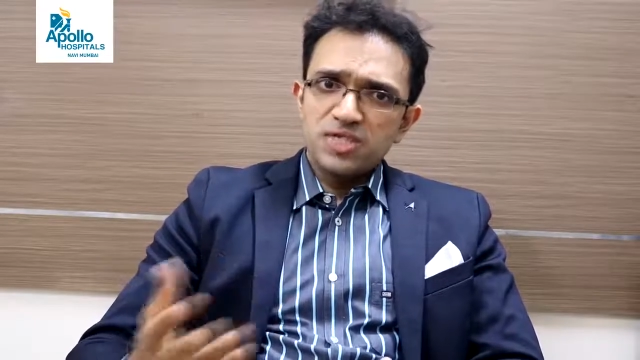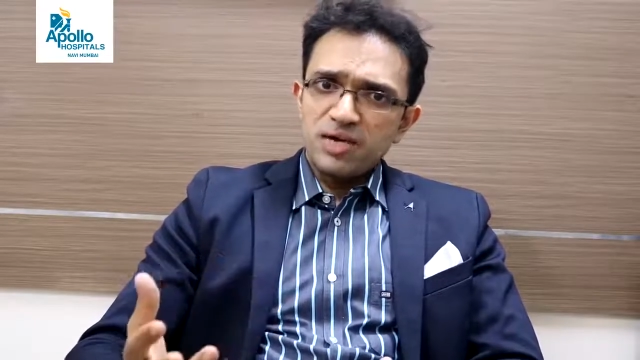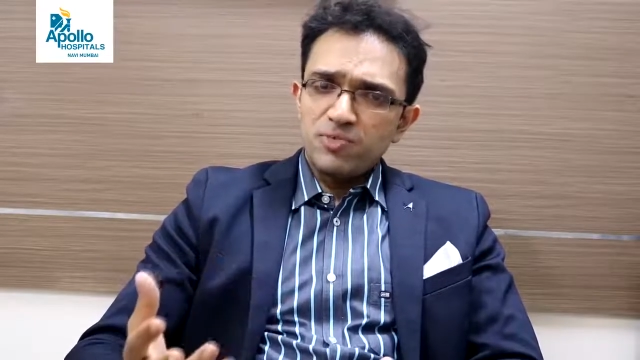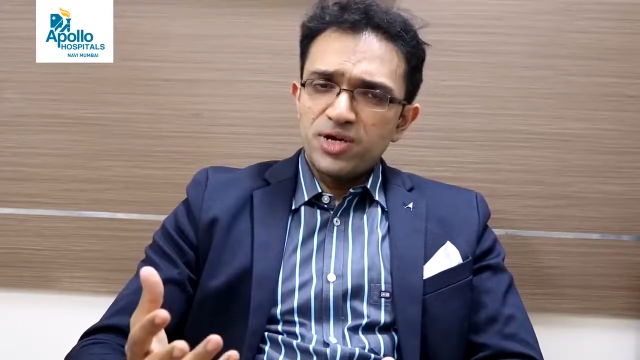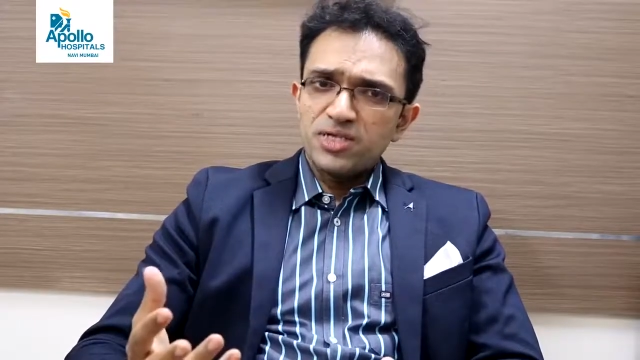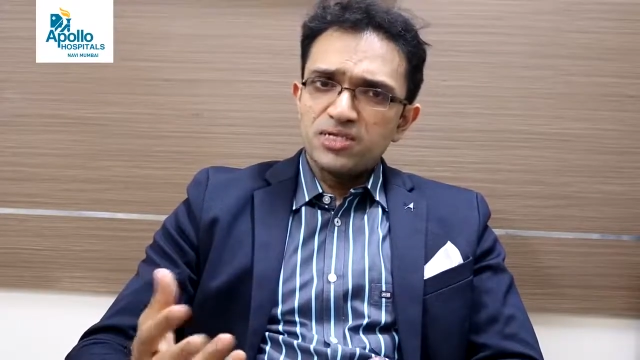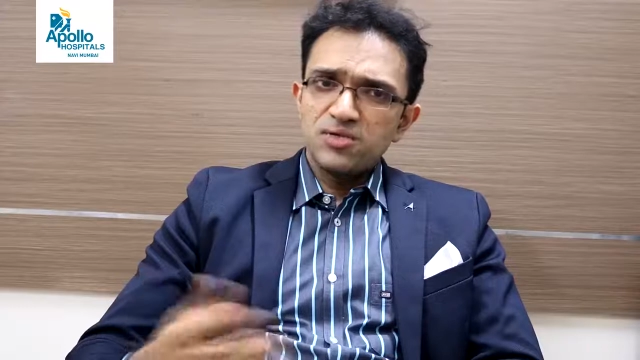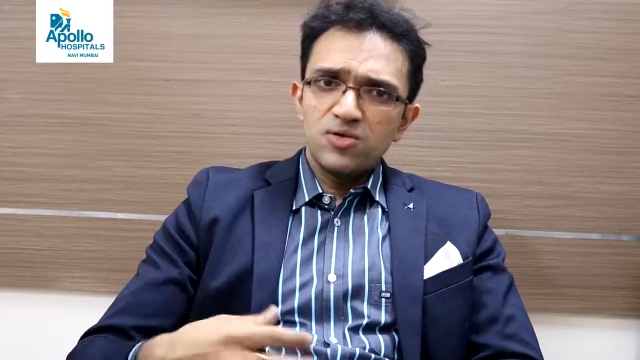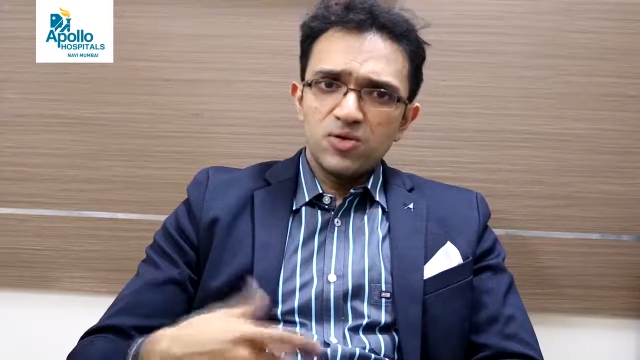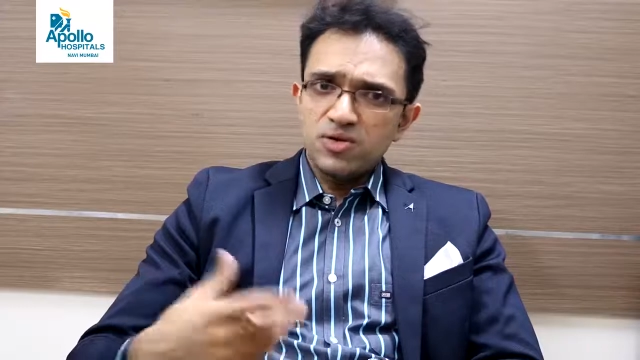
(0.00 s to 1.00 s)

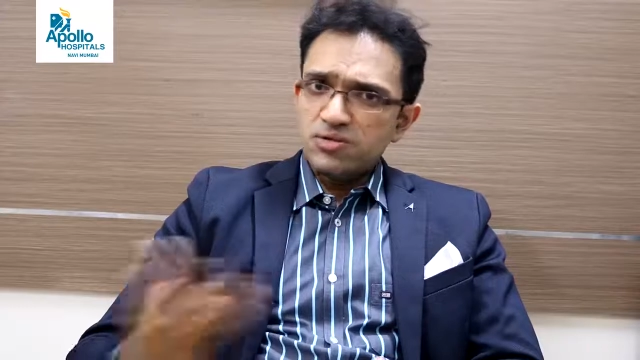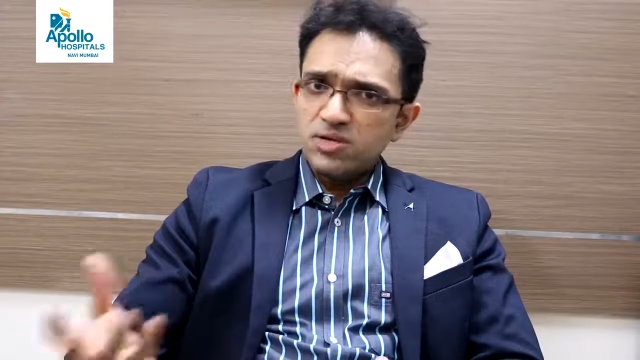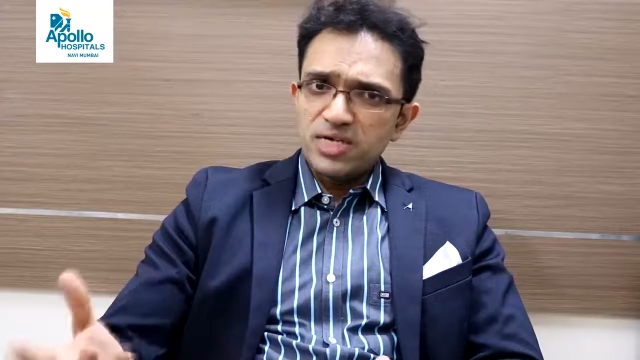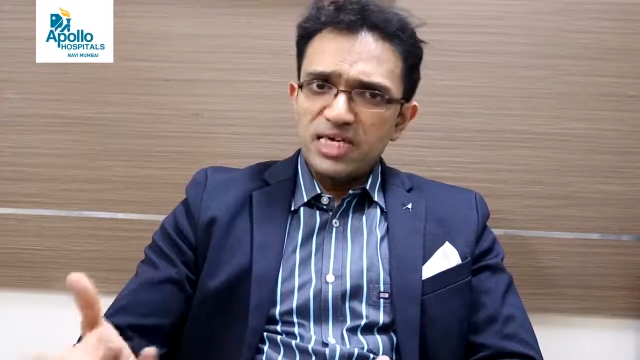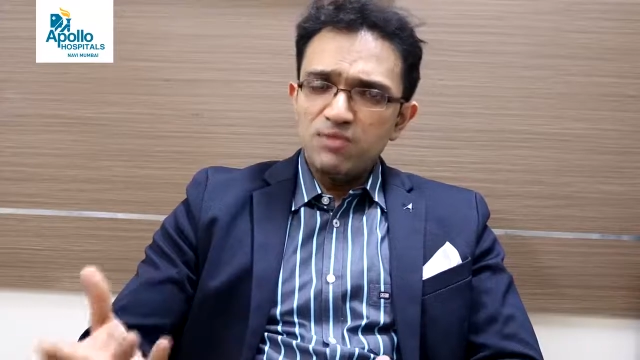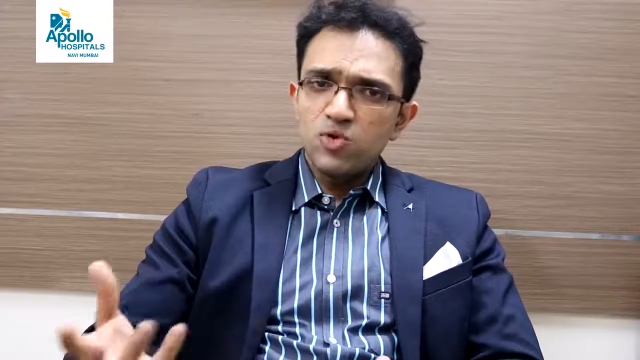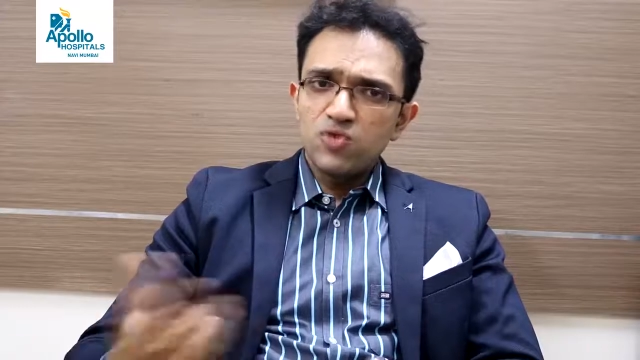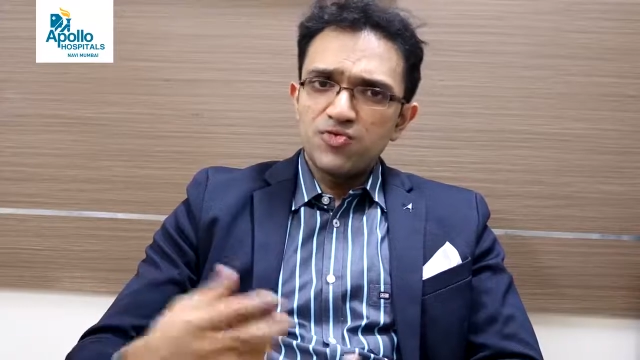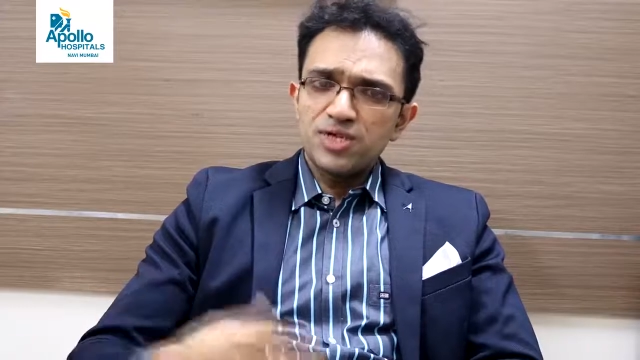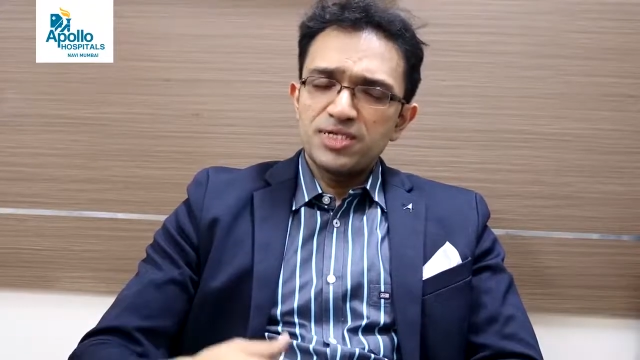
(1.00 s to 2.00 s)
typewriter or a
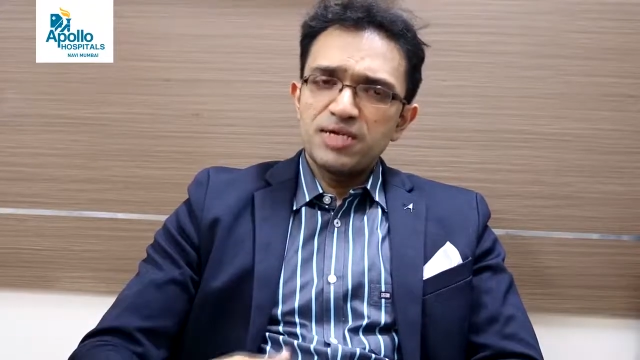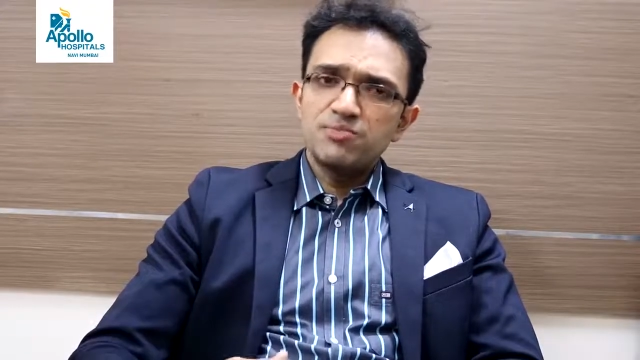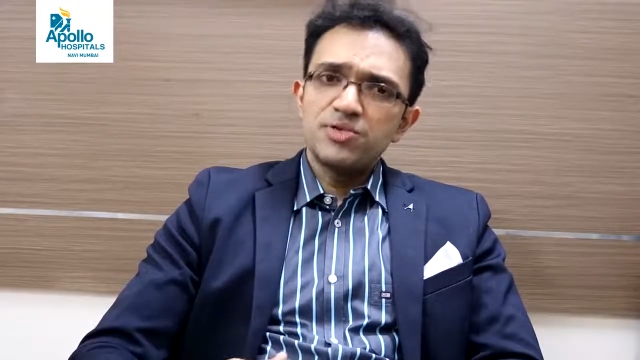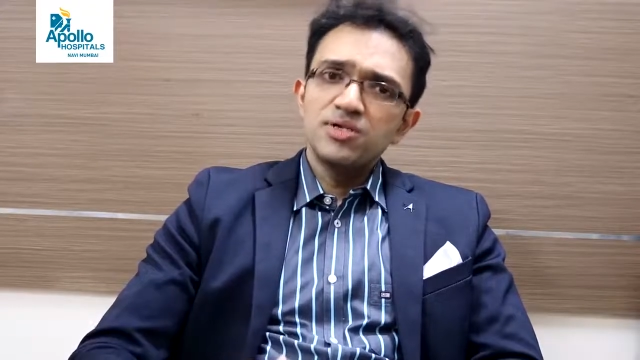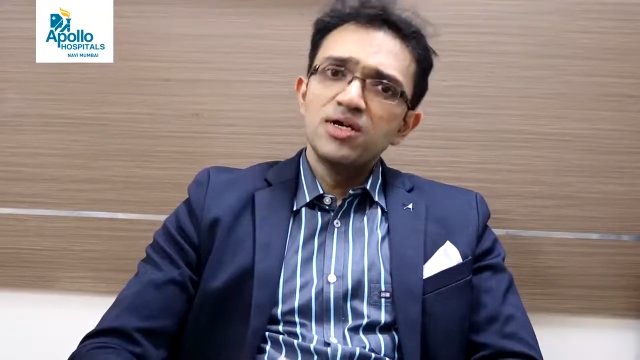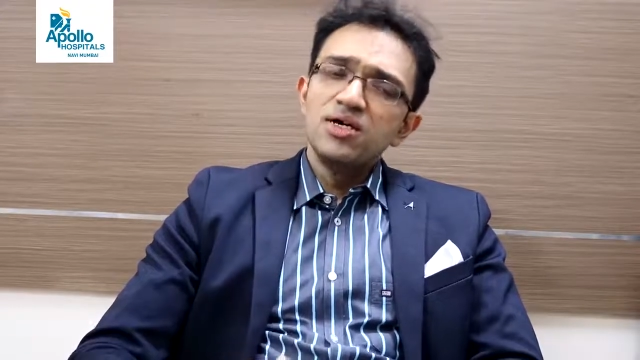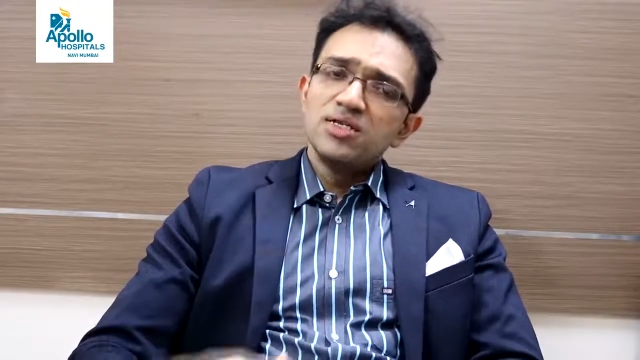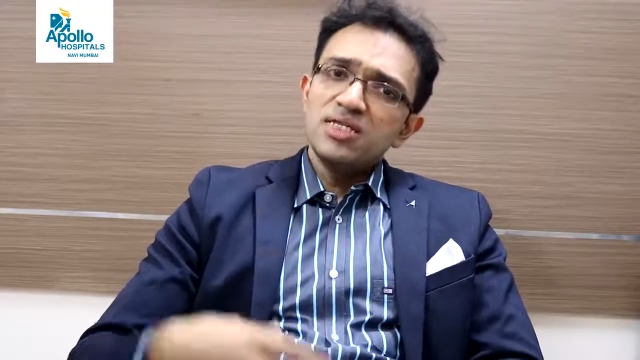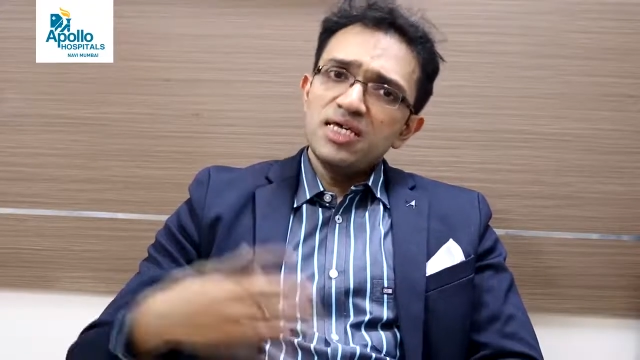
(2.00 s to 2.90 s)
keyboard, for example.